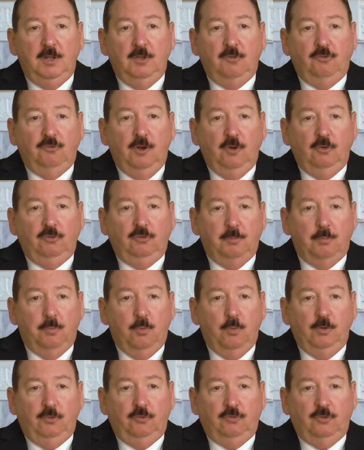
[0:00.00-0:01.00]
there's no
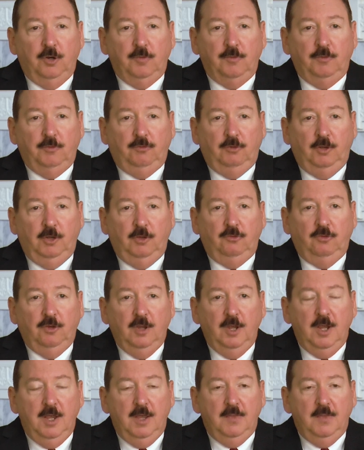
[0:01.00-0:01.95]
support services